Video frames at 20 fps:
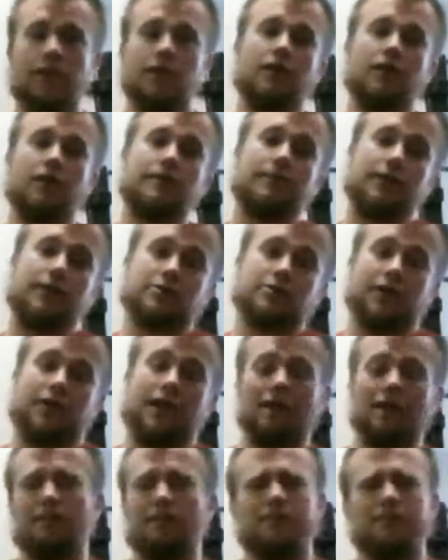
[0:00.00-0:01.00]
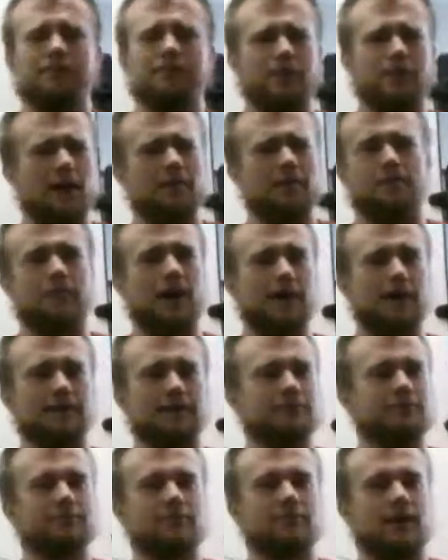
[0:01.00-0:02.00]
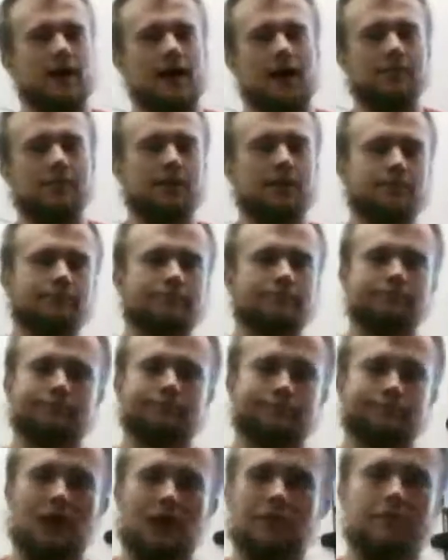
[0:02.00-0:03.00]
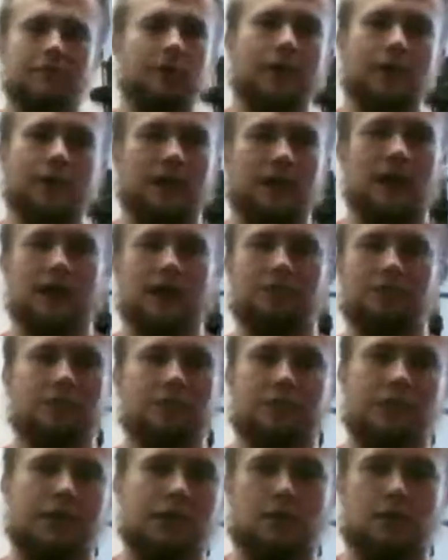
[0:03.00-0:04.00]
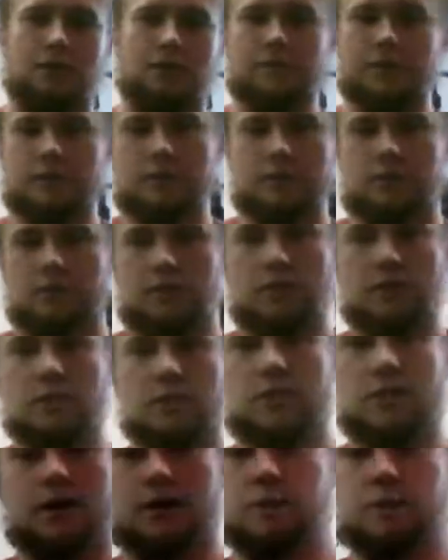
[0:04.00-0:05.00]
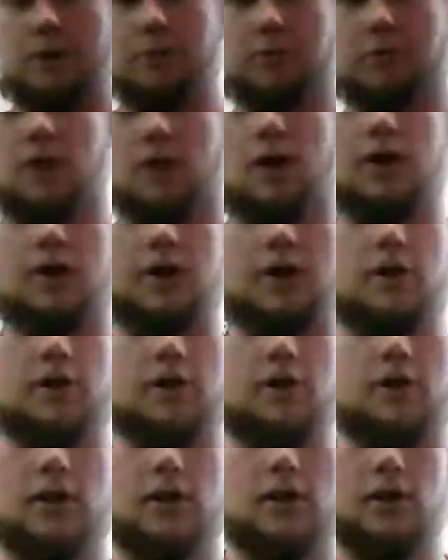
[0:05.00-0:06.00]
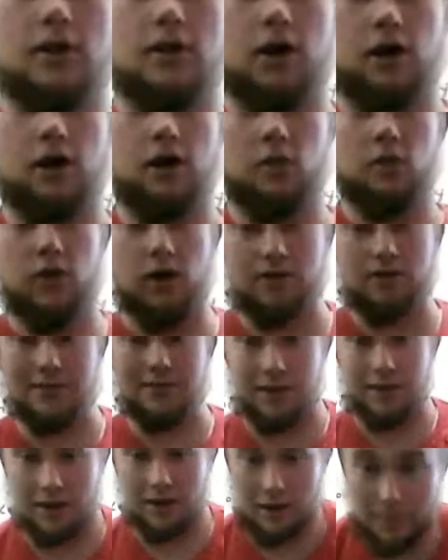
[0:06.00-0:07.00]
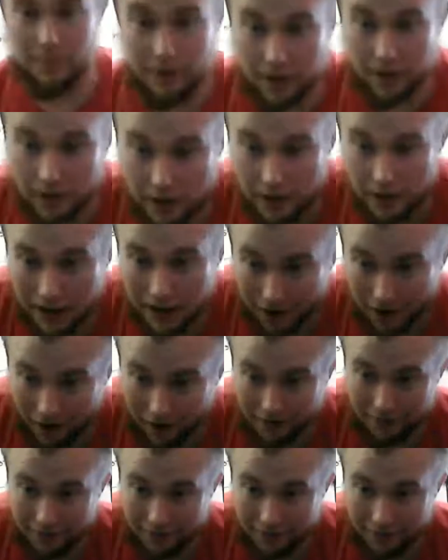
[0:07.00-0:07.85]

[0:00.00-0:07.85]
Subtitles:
You need to make sure, I know, I mean, I don't even know, I don't need to go over this, because people are on here are the ones that are coming in on a